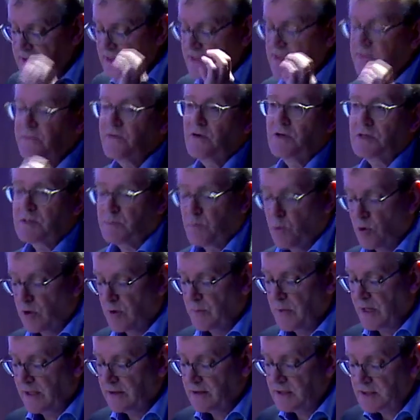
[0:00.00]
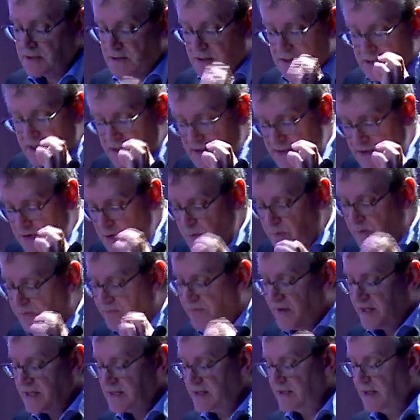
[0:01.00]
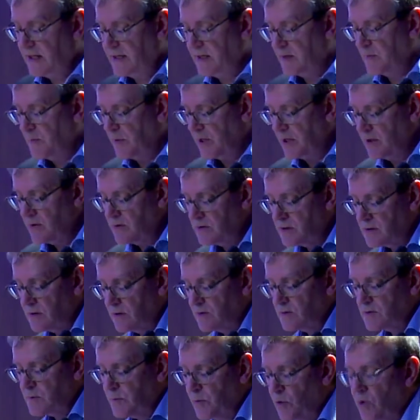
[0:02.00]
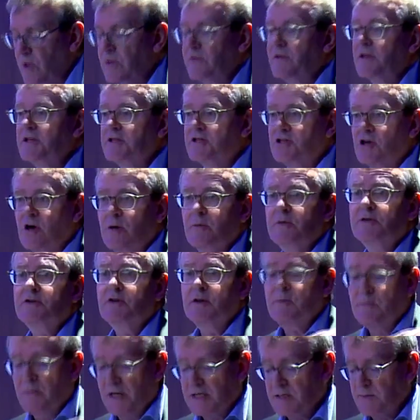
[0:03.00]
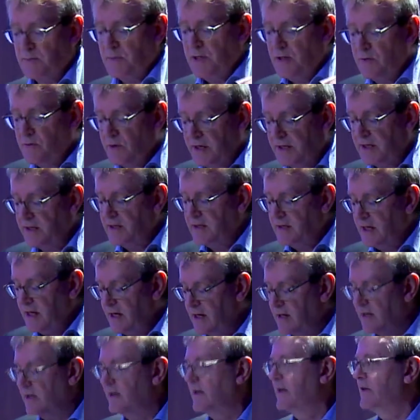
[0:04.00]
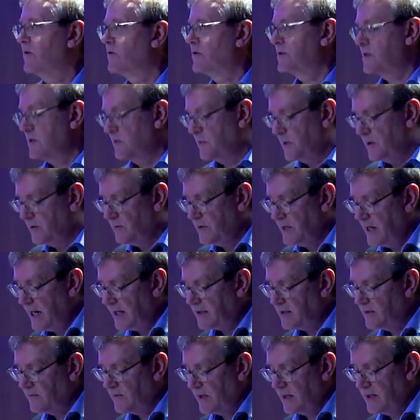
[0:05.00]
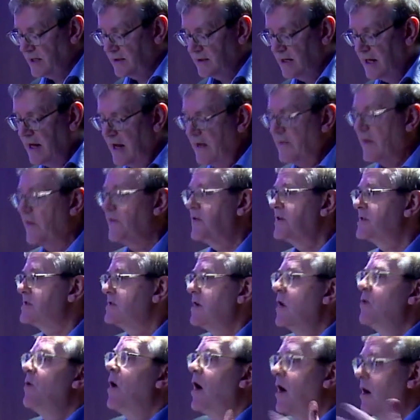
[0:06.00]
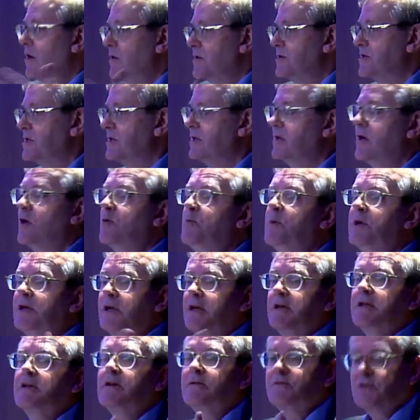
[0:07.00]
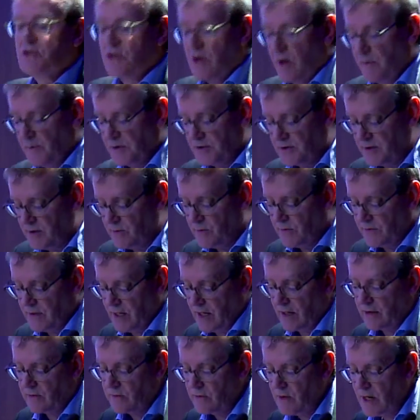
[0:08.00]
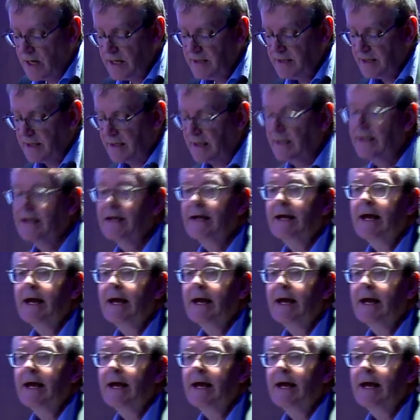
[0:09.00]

his first book about this because he's super fascinated by Husserl's point that geometry must be written down in order to be reactivated, that there's no origin, no beginning of geometry without writing.